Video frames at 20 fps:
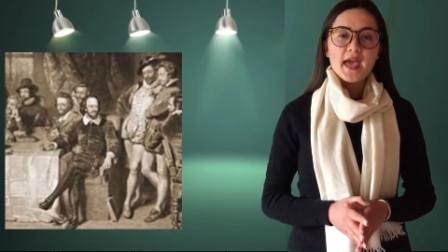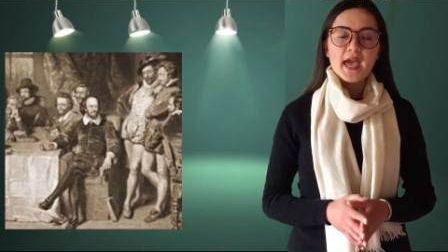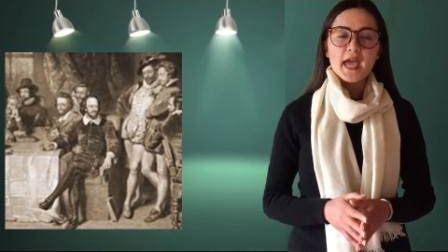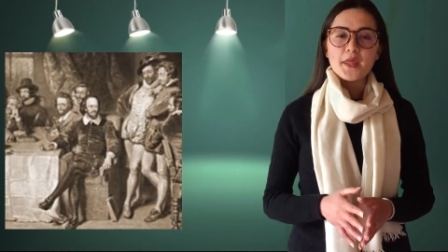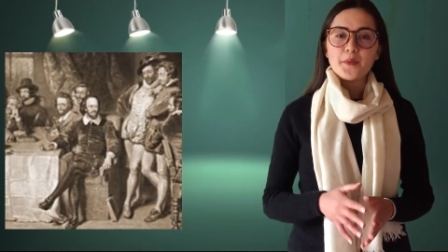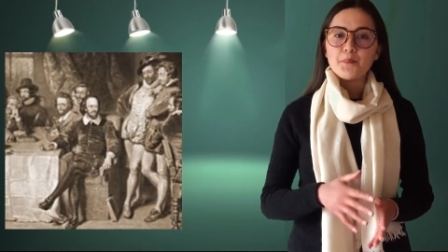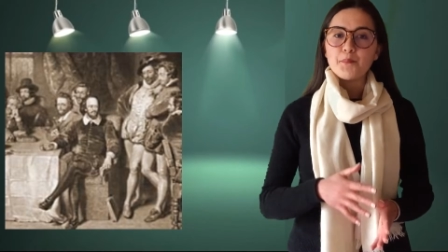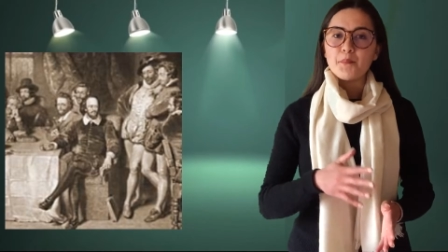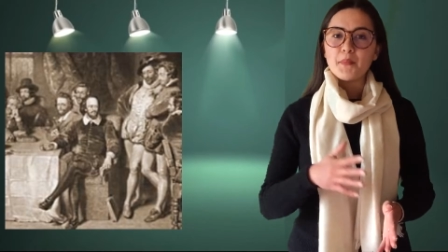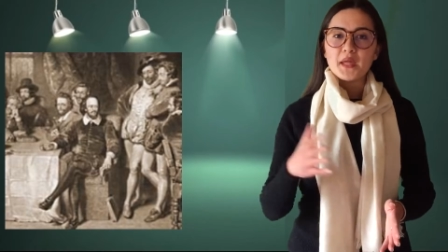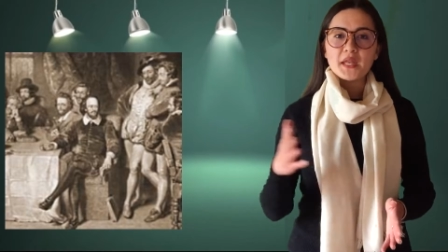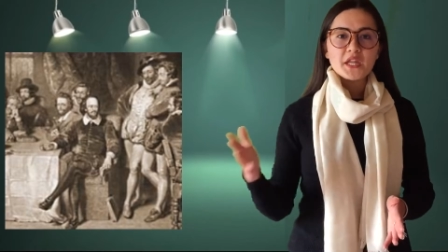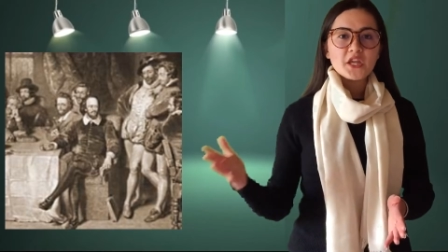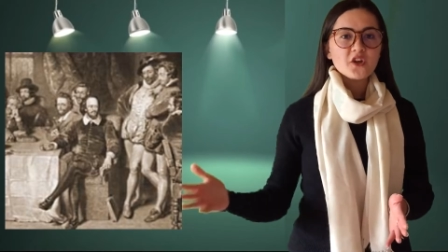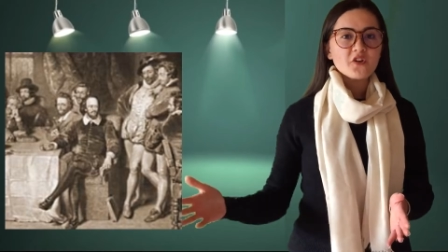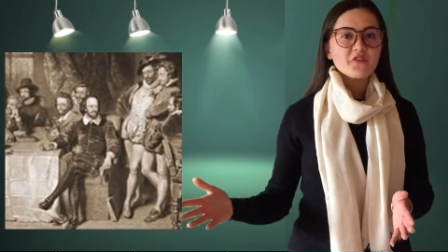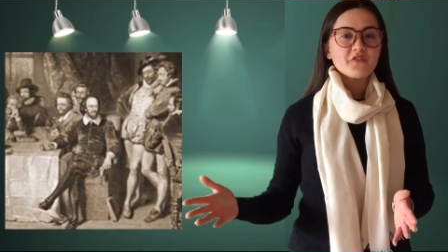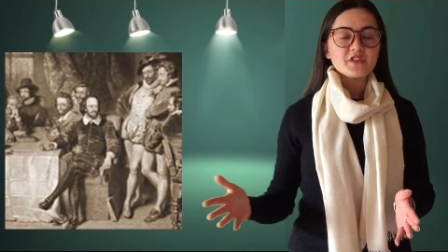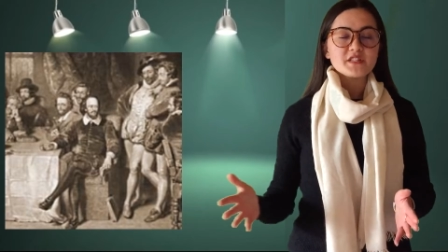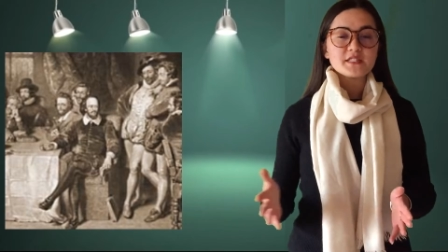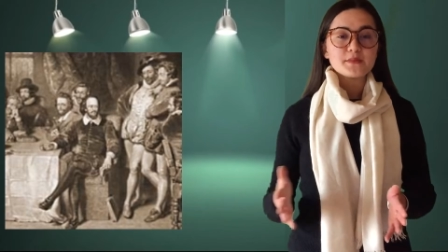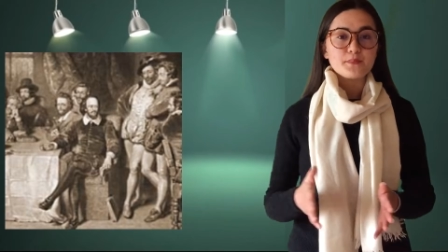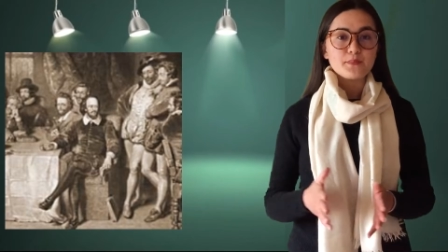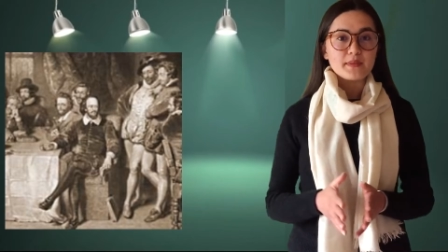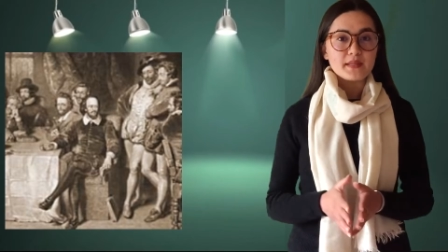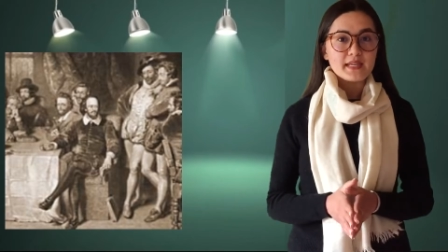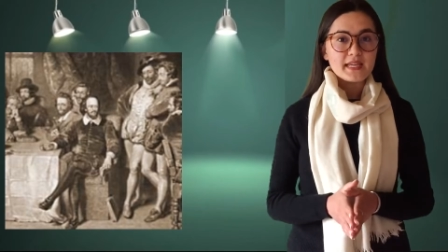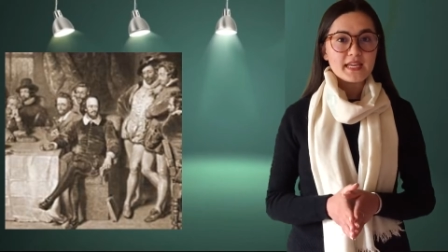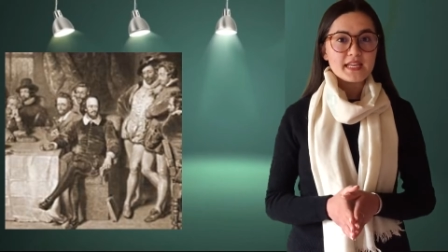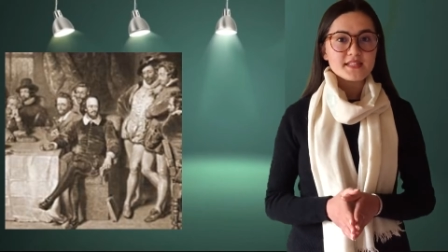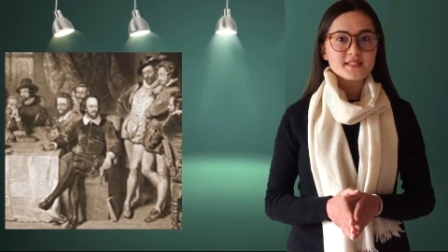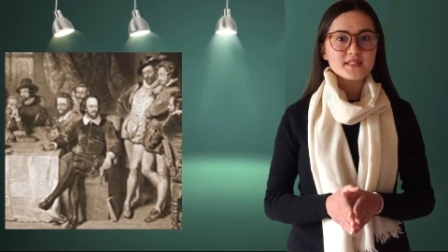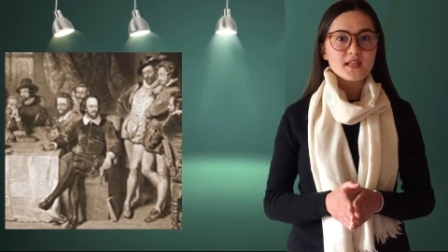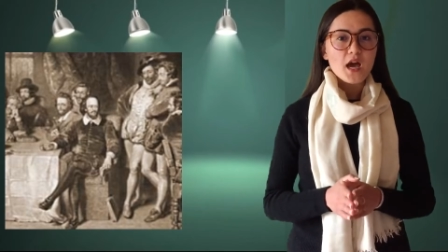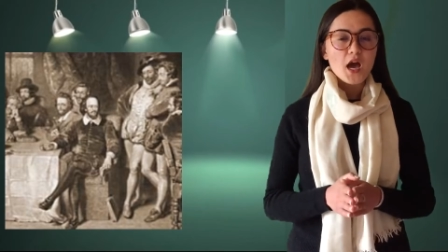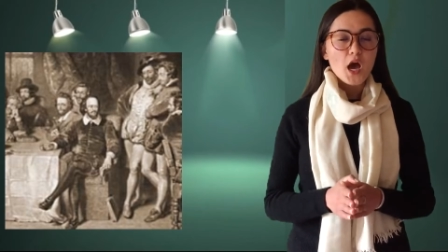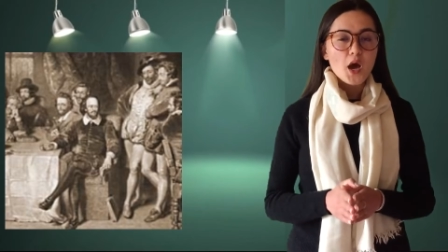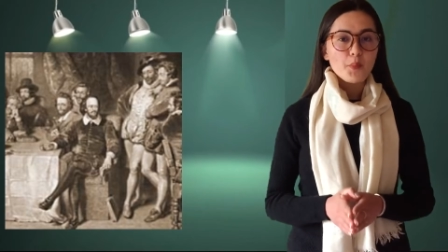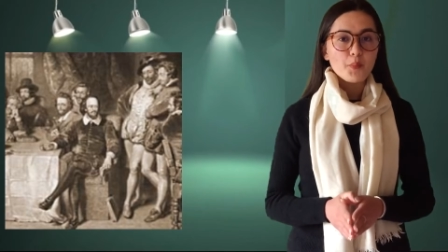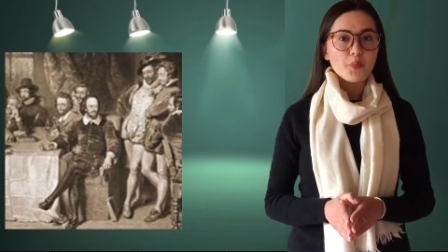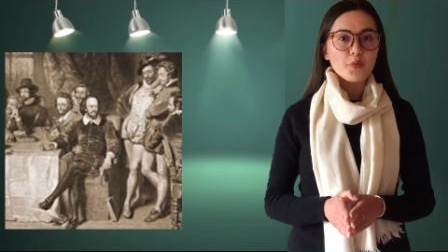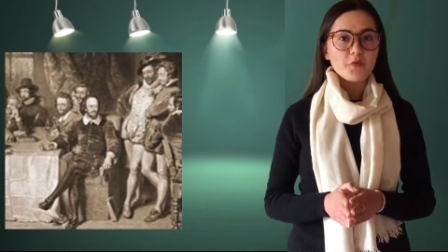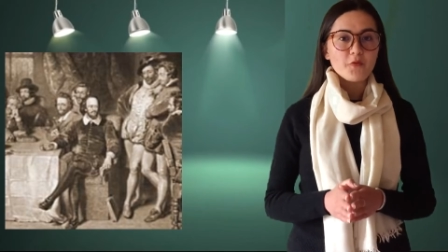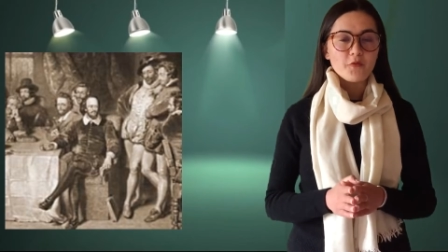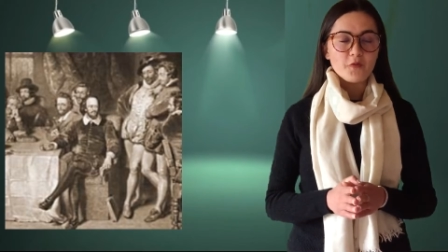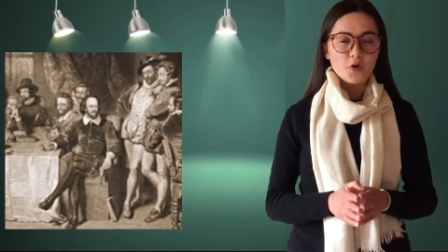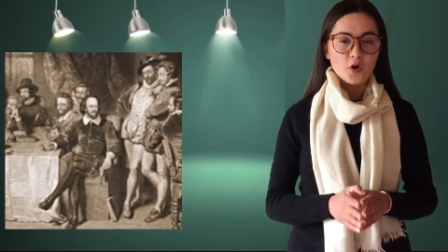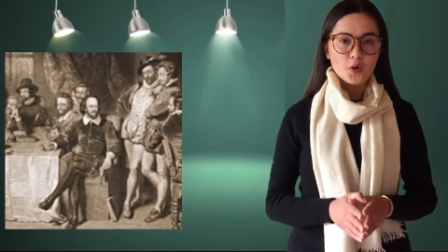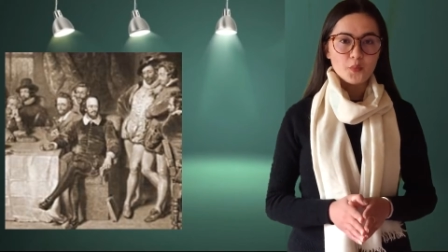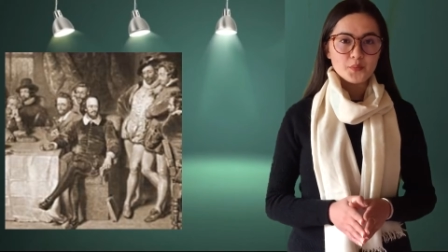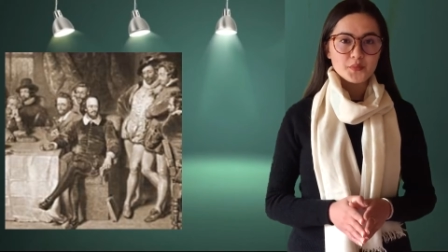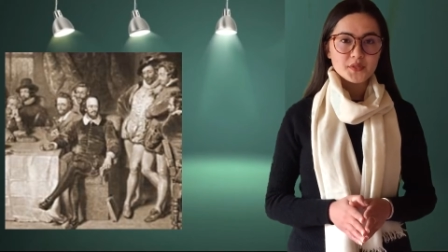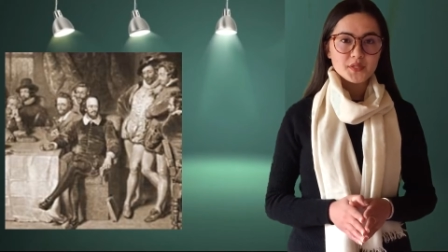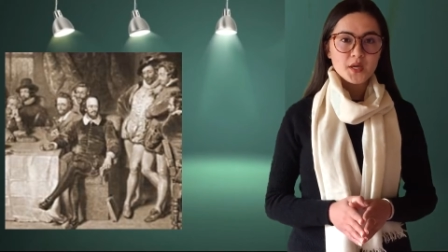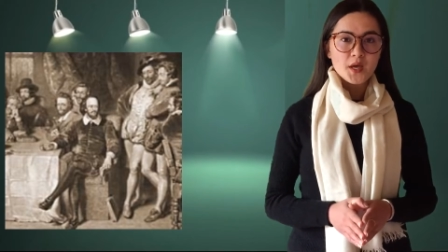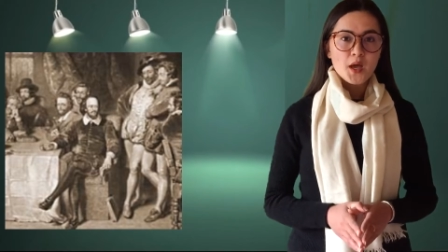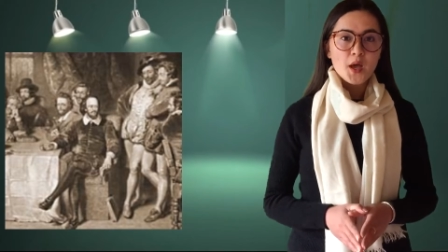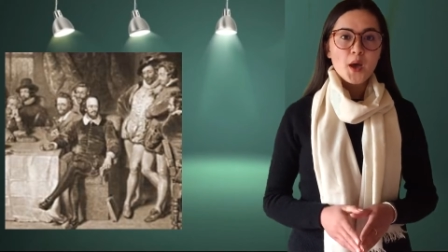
and many of his plays are performed